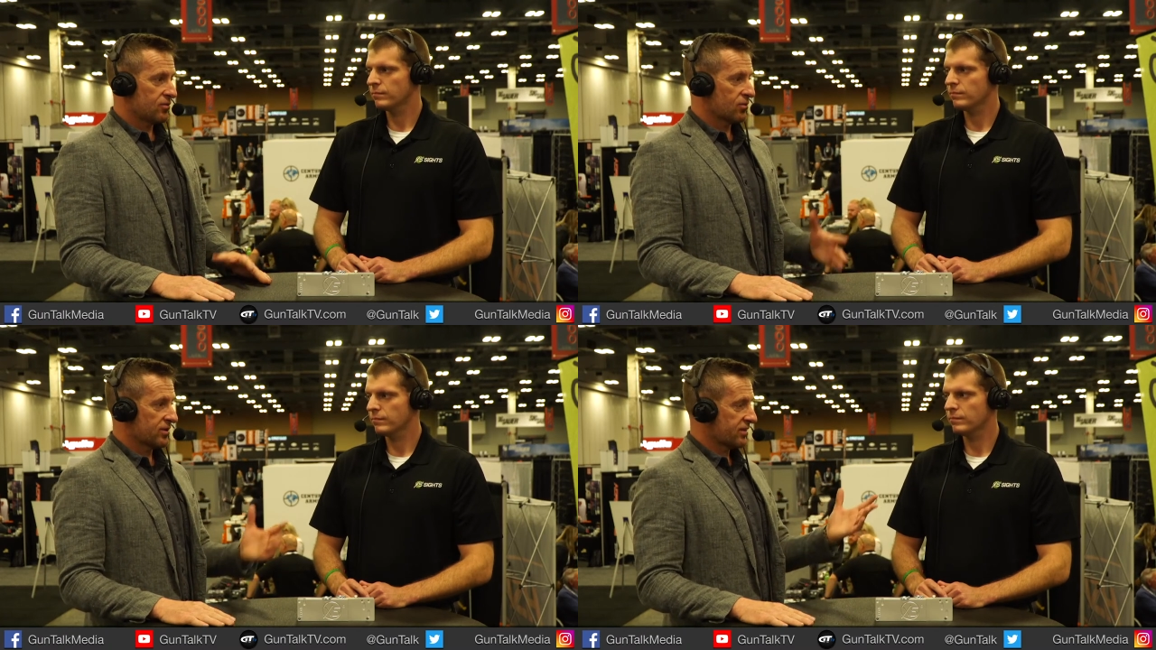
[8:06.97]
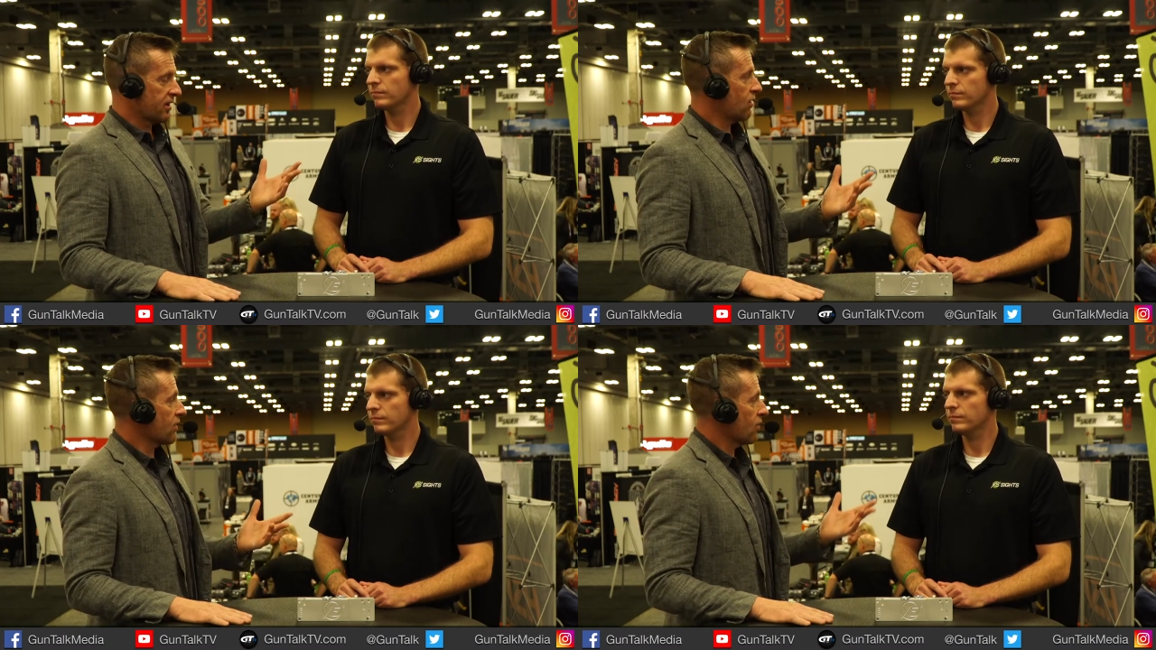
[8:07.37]
Speaker 1: We
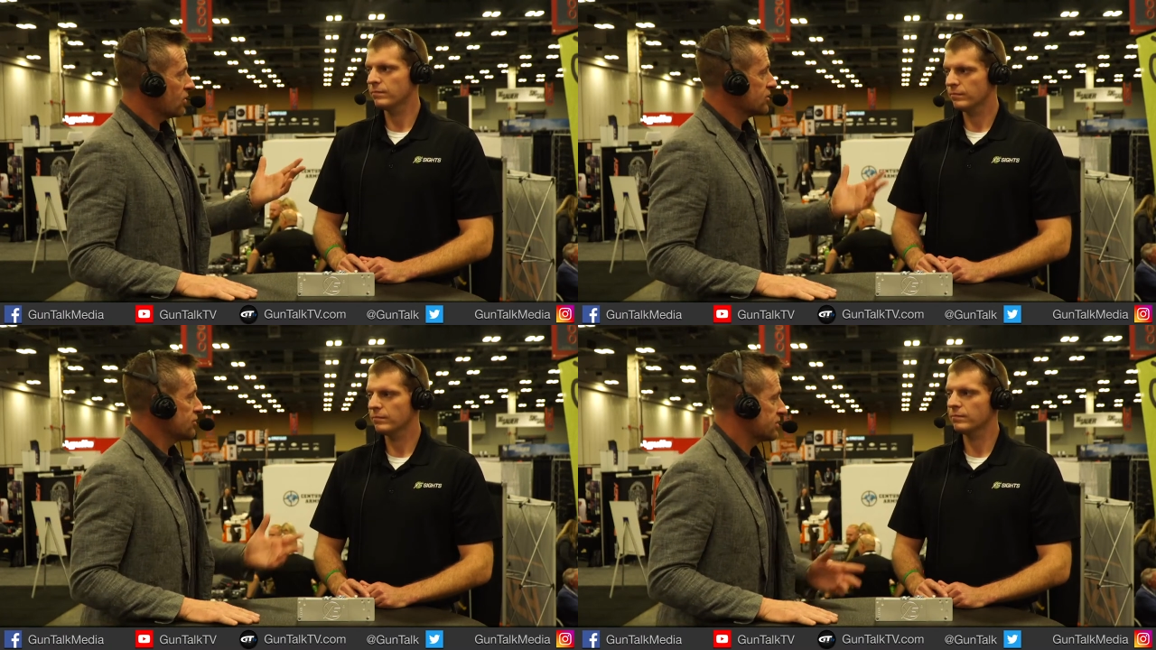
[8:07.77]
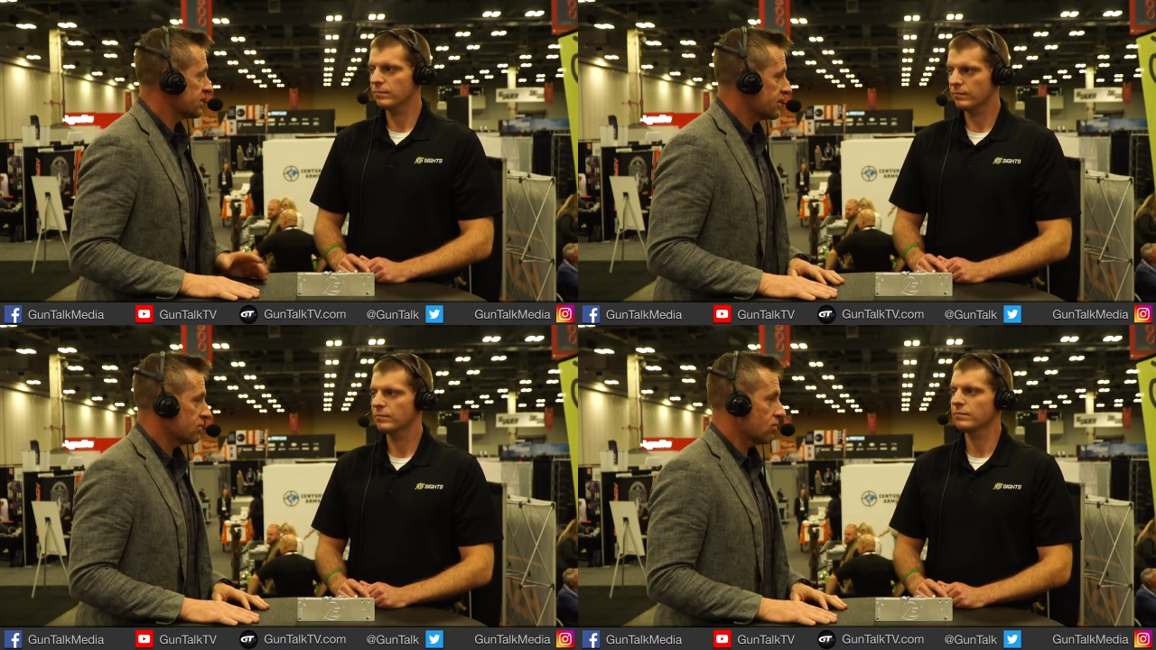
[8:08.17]
say, okay, what did you
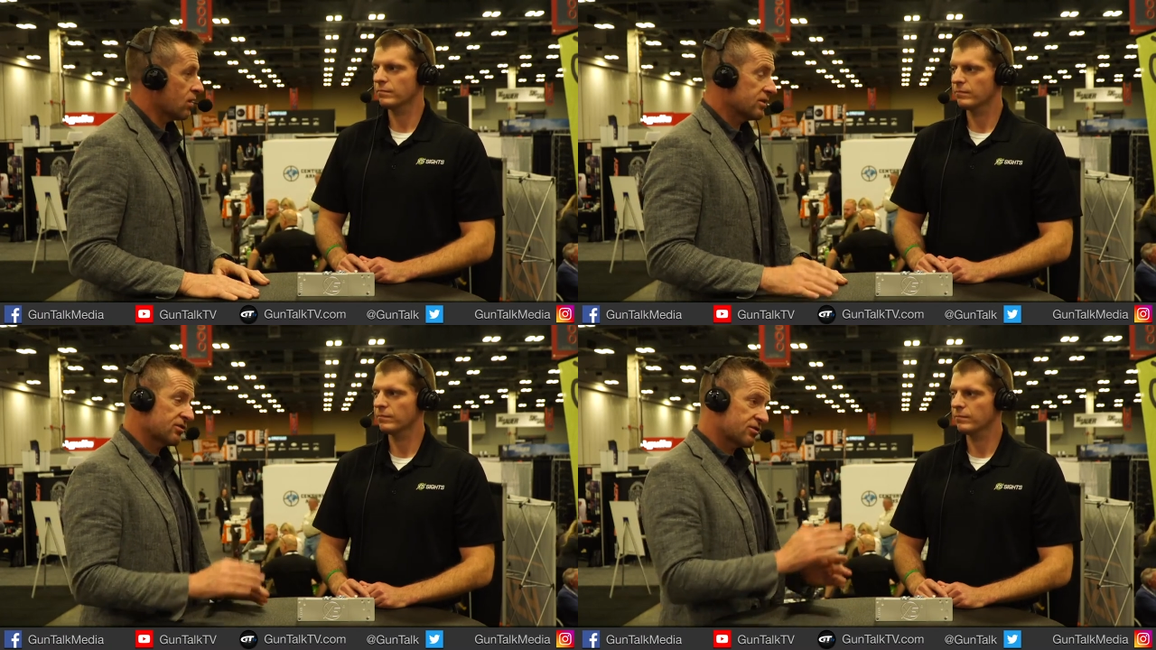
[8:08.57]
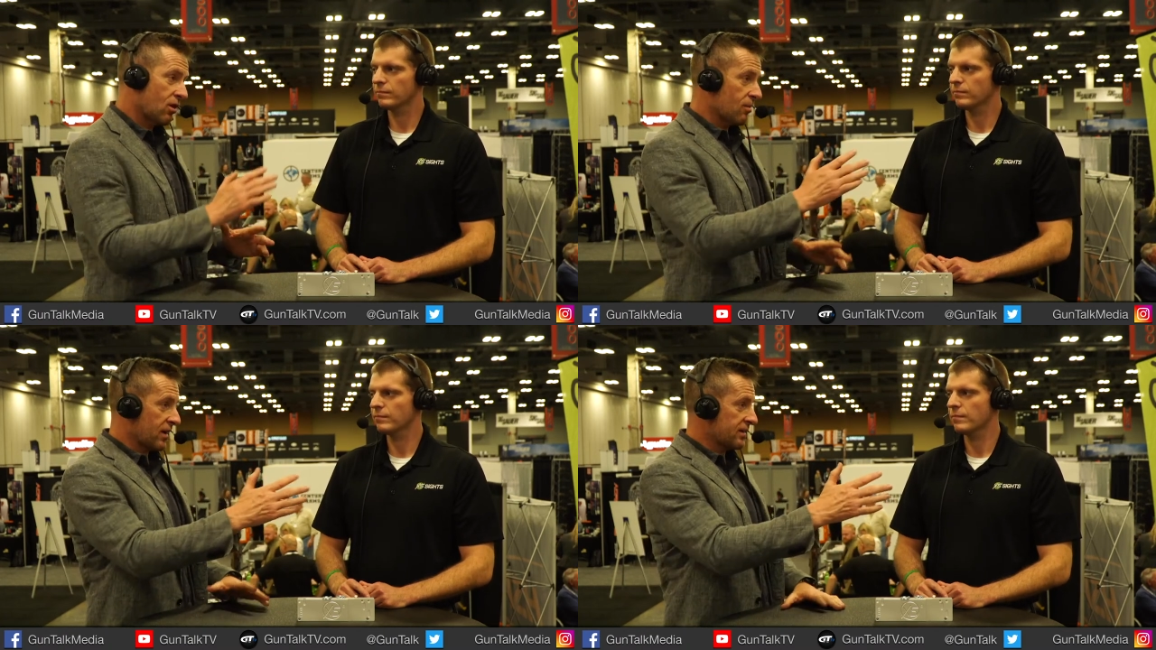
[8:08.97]
see? Well, I just
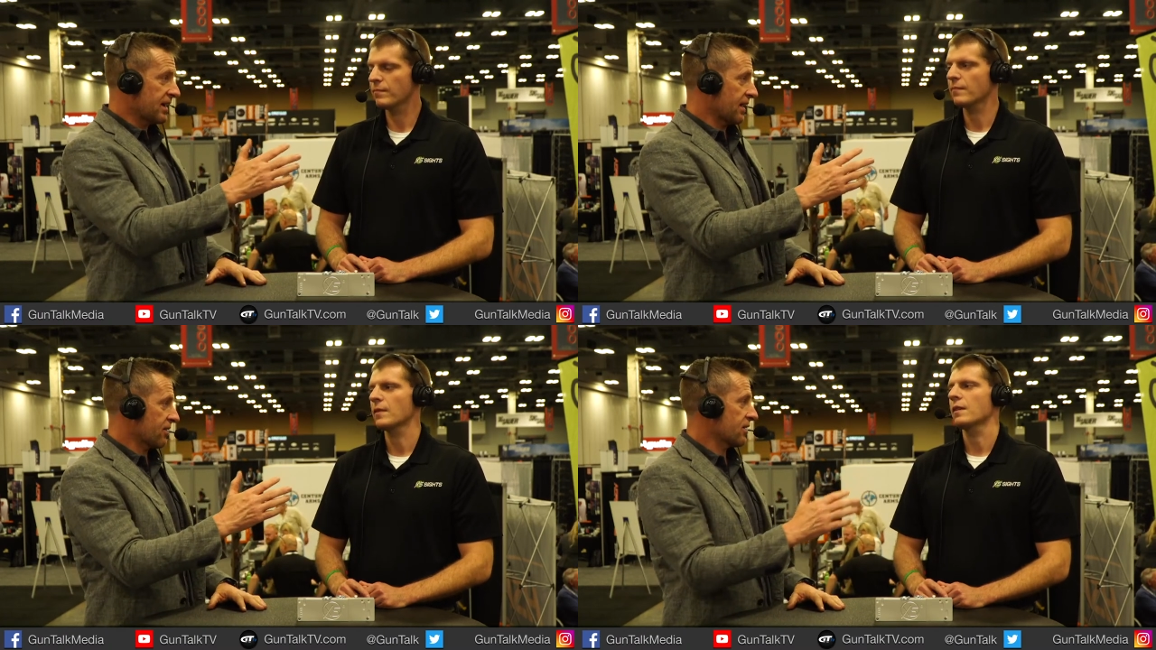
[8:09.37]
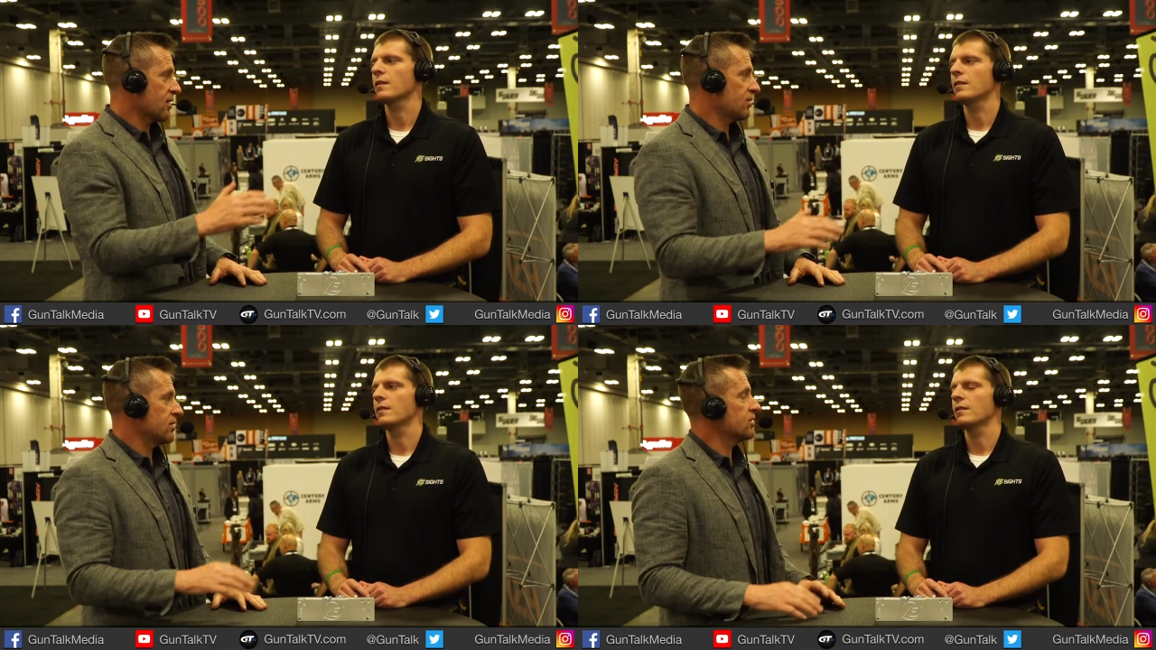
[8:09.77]
saw my attacker
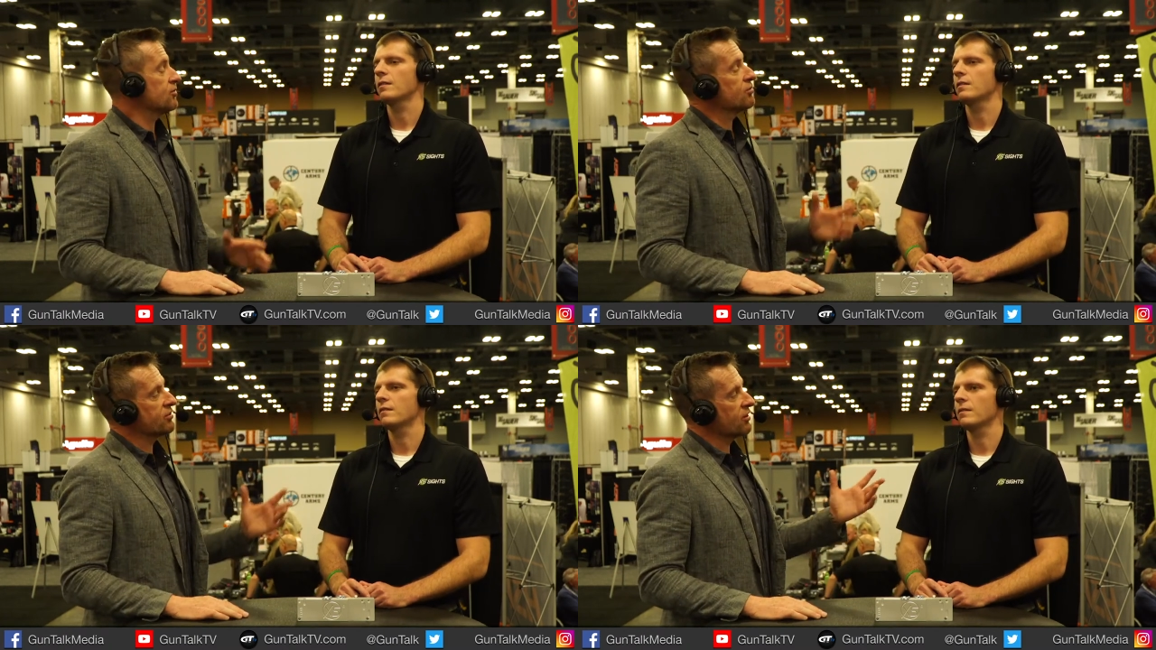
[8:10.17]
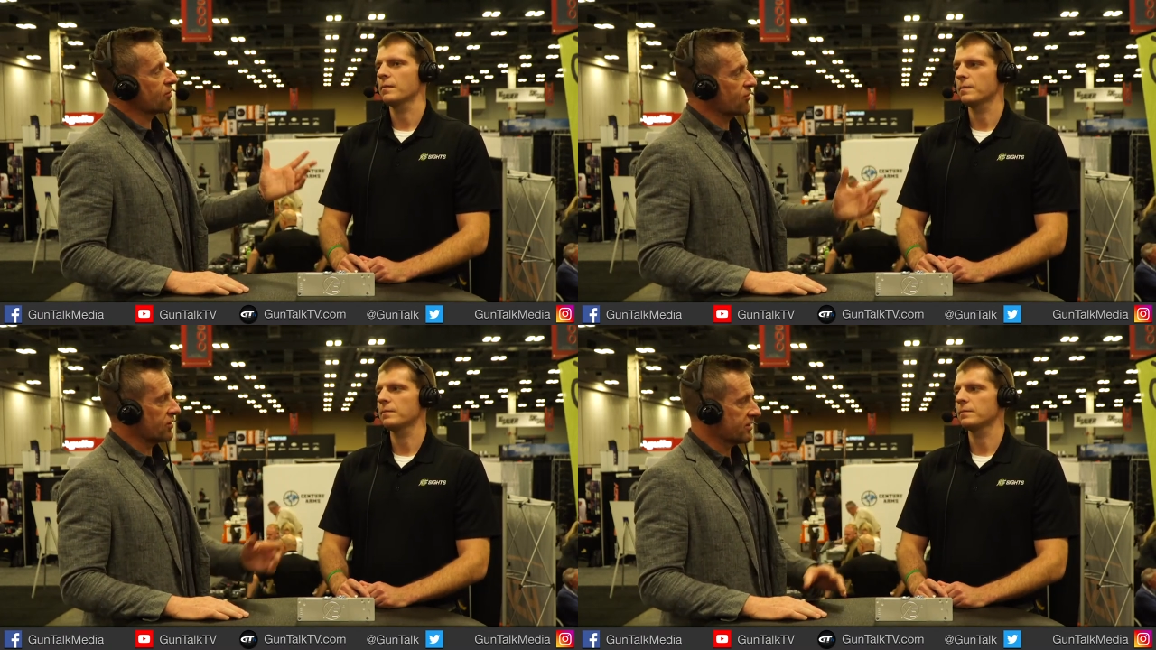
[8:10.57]
coming. Did you see your
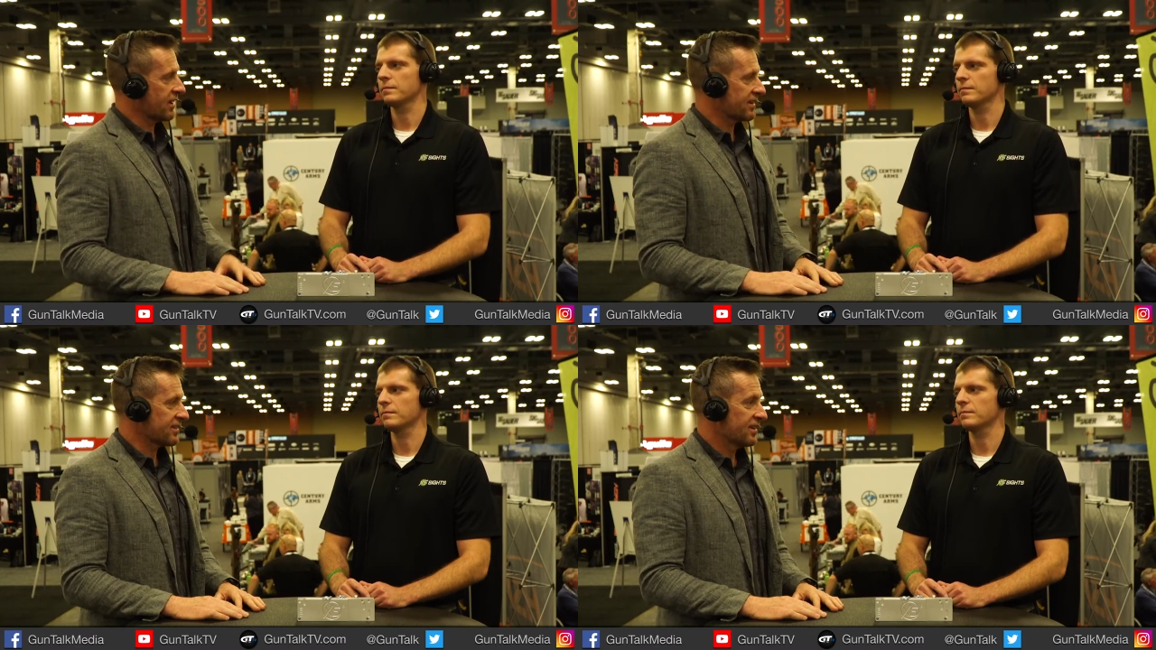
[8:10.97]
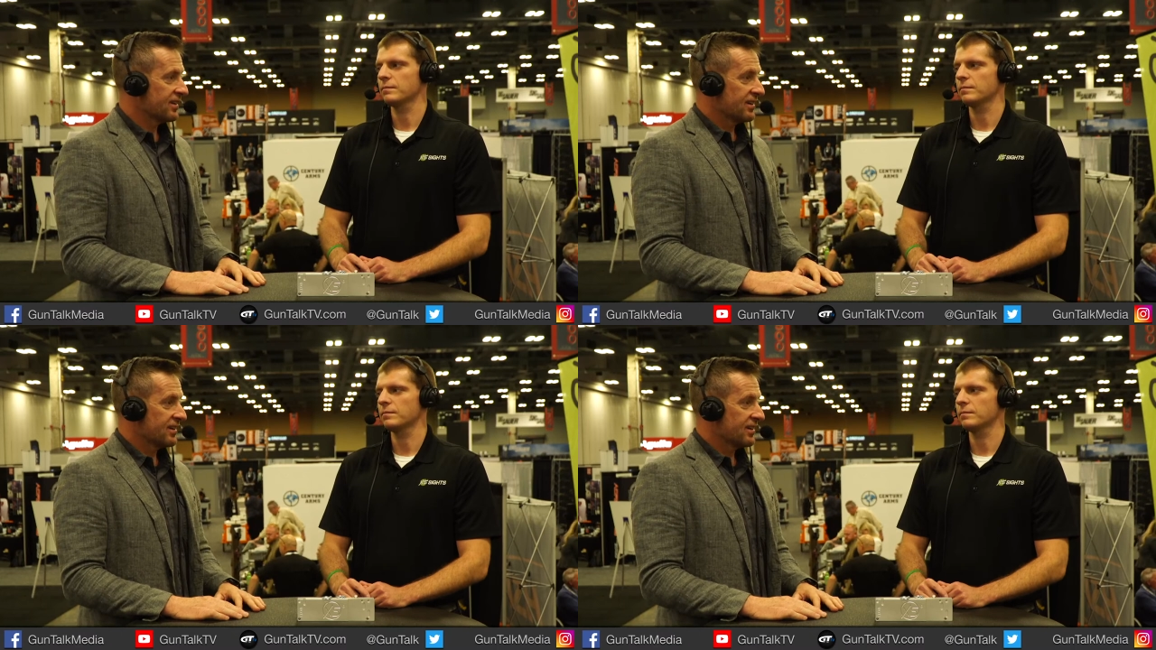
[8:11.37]
front sights?